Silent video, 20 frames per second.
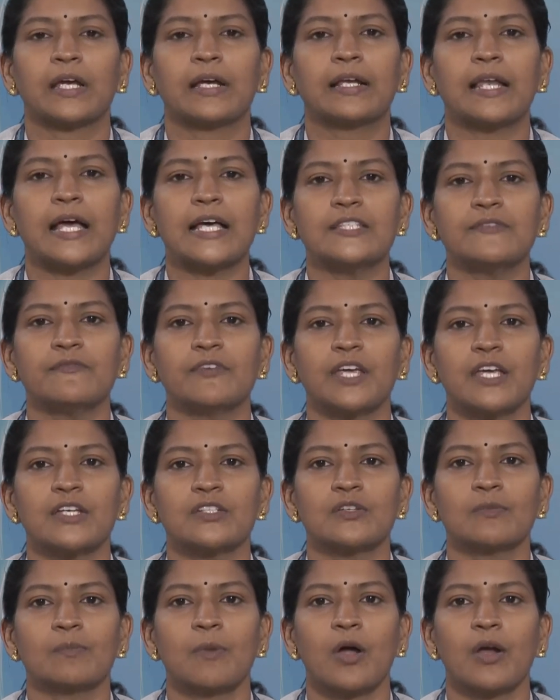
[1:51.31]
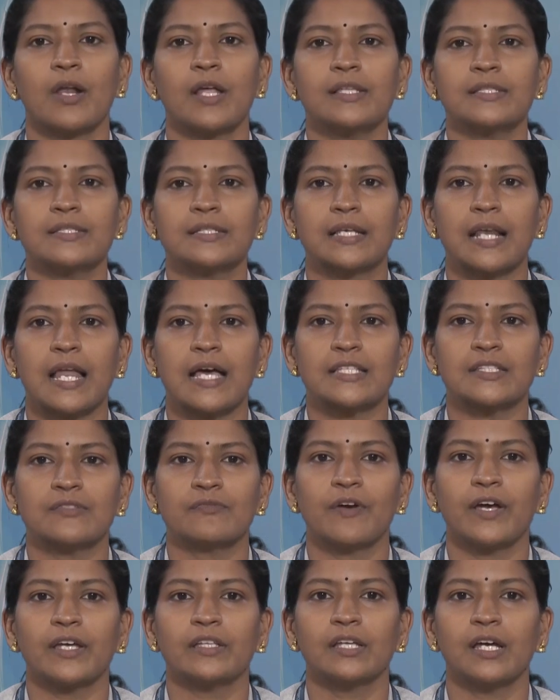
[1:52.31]
Classification models
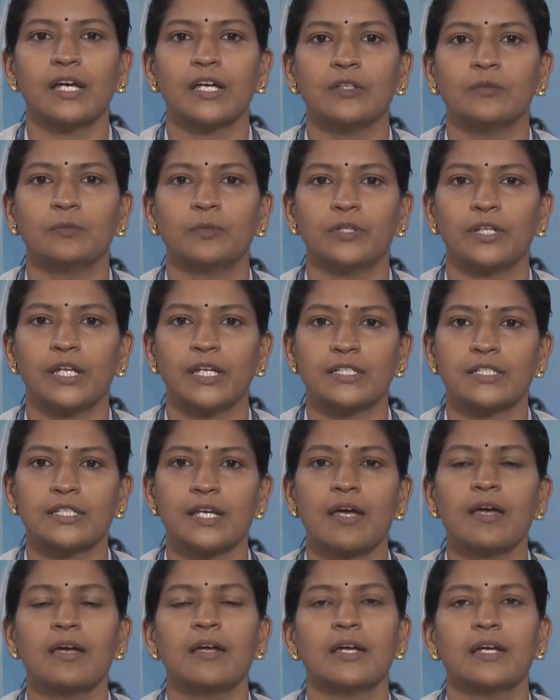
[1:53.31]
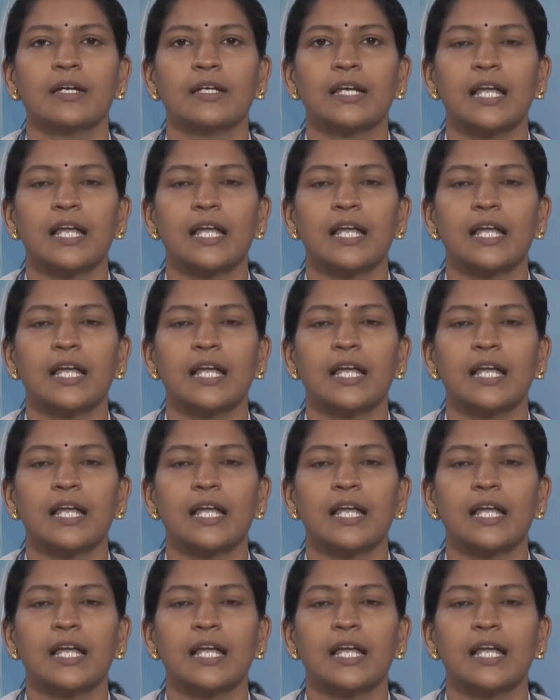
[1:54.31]
classify the input data.